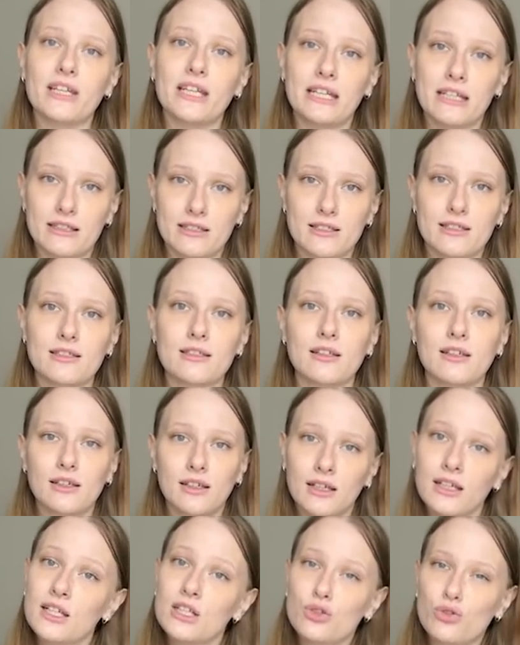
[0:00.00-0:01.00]
It's
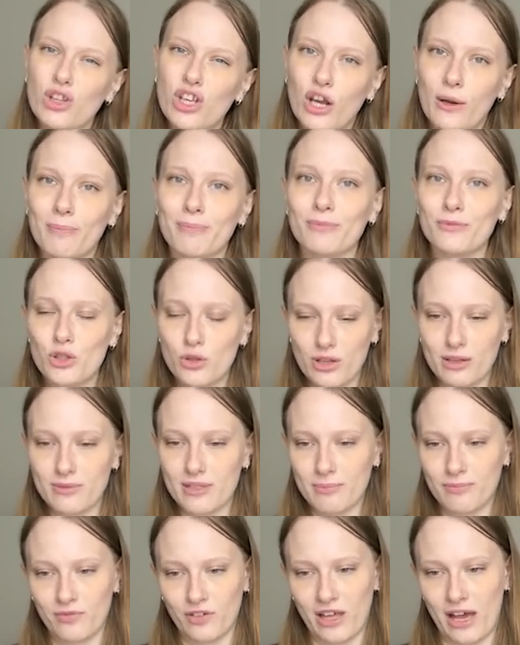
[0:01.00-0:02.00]
really good. 2 thumbs
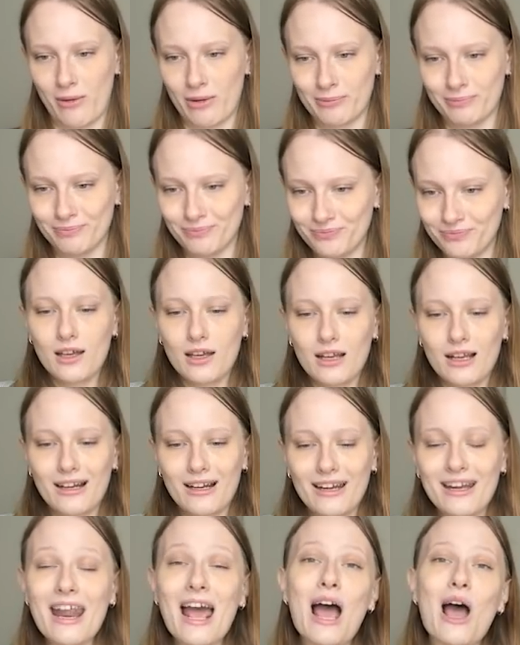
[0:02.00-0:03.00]
up for that.
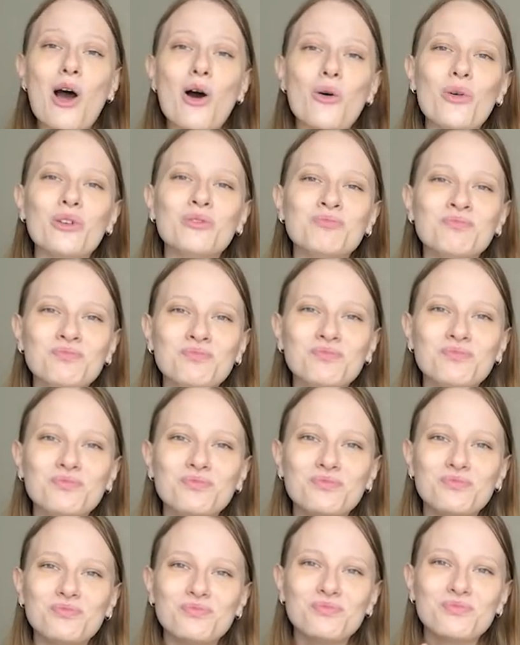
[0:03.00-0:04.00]
Now,
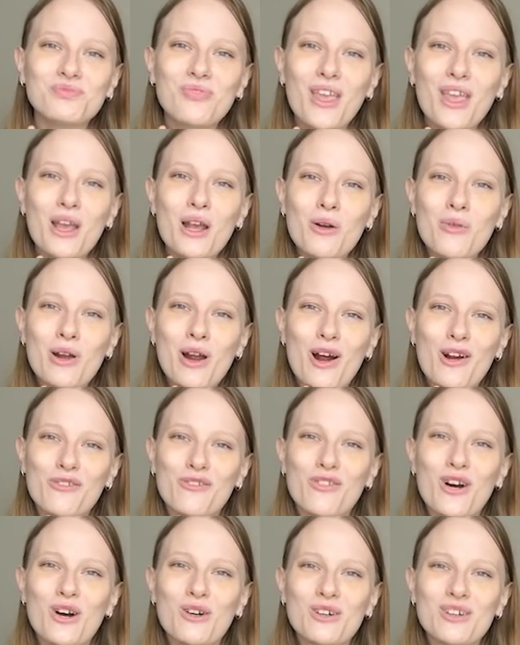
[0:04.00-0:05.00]
here we are,
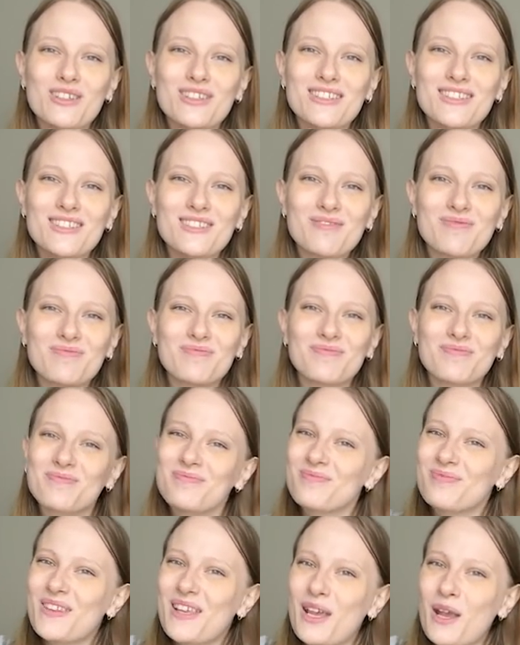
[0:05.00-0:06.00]
folks.
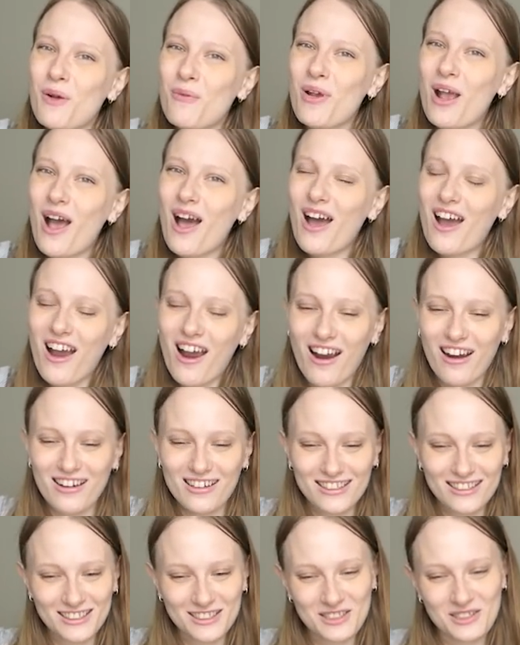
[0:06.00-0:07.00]
Here we are.
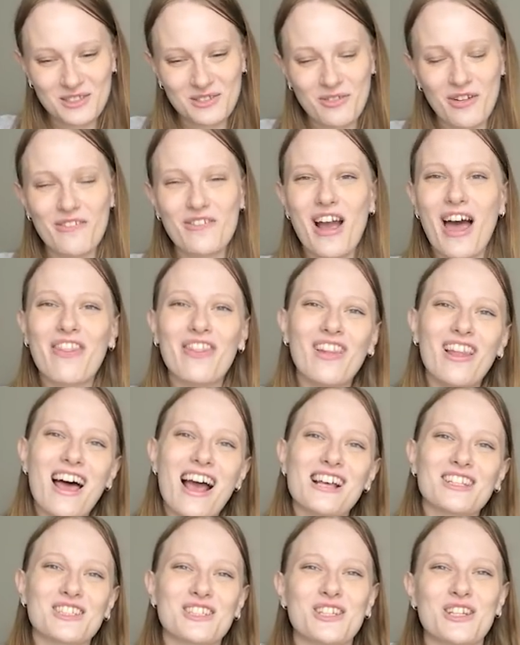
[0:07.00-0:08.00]
We've got the
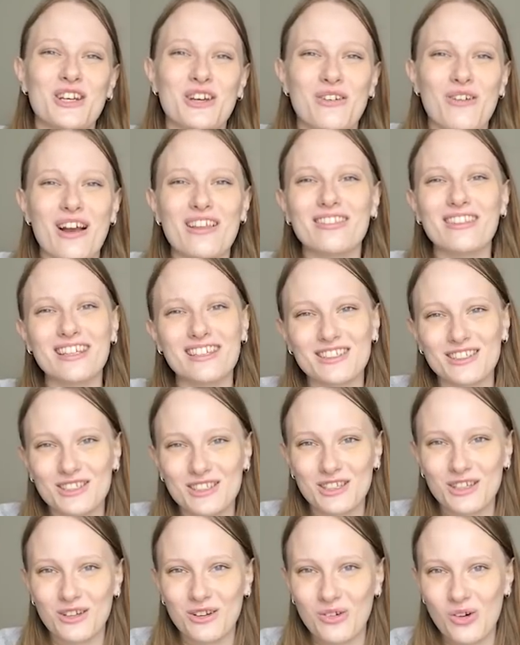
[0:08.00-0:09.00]
last 2, and these
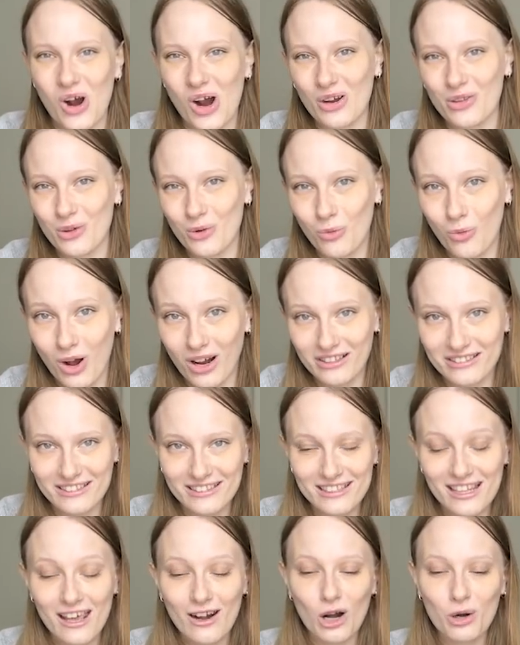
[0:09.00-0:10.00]
2 are the
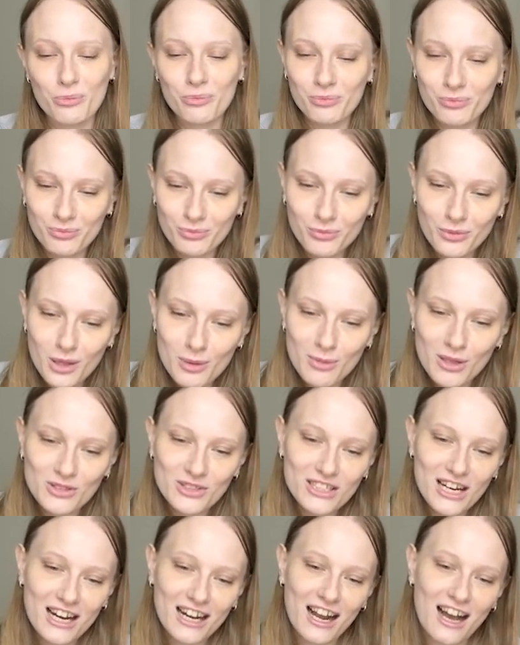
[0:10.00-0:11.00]
ones that are the
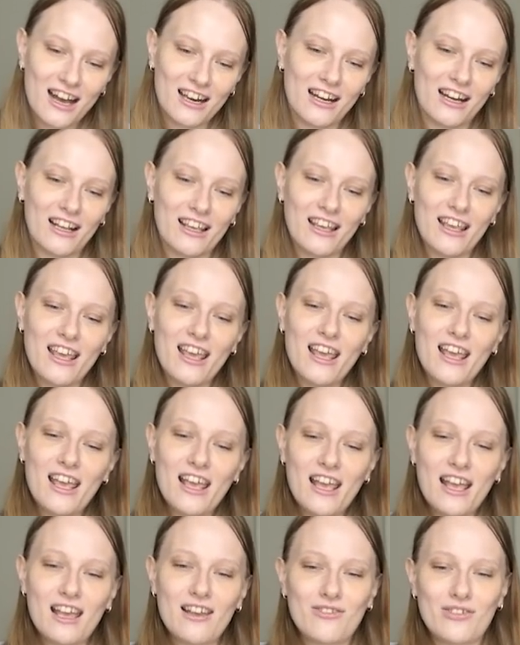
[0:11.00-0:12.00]
most iconic.
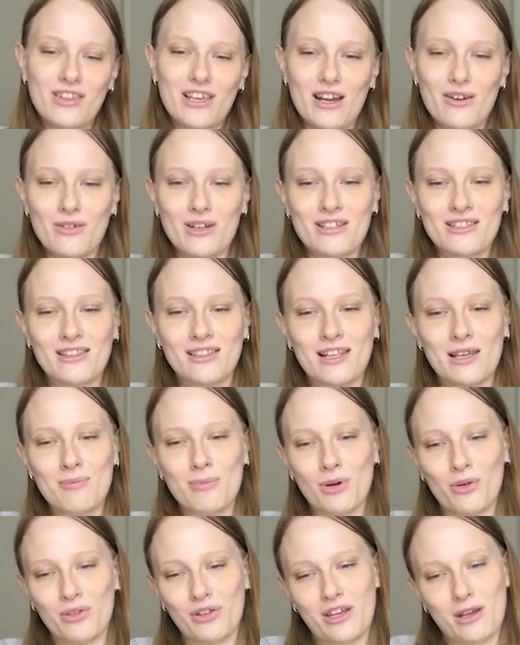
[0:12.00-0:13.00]
For that reason, they
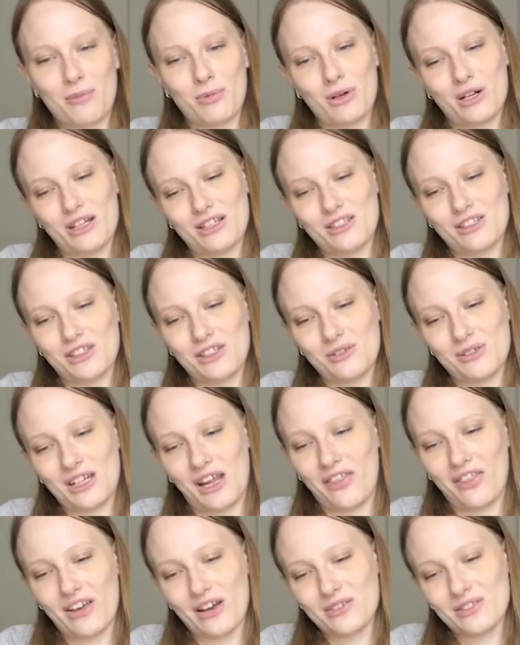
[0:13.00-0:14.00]
both get put into
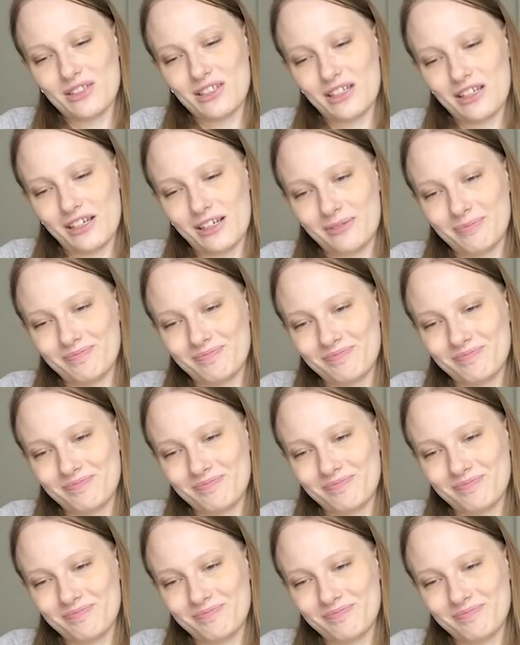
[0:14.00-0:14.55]
10,000 a year.